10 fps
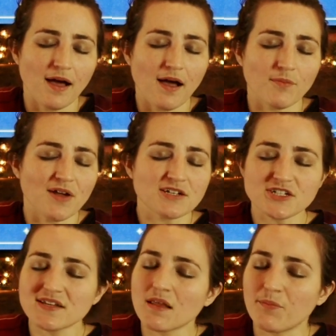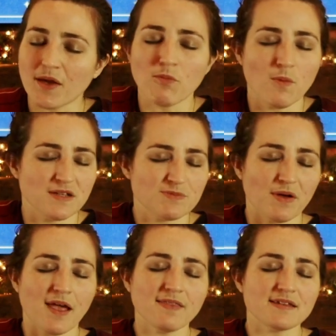not just in the big moments,
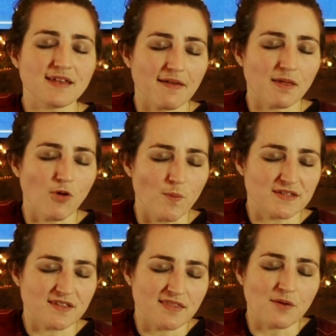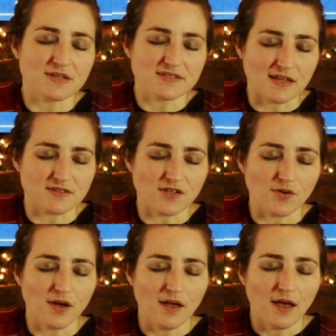but in the daily moments, that they would sense
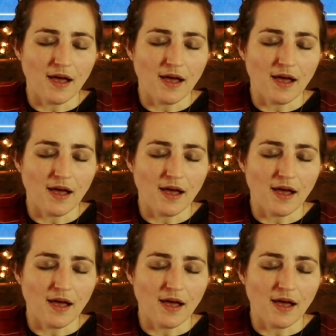you.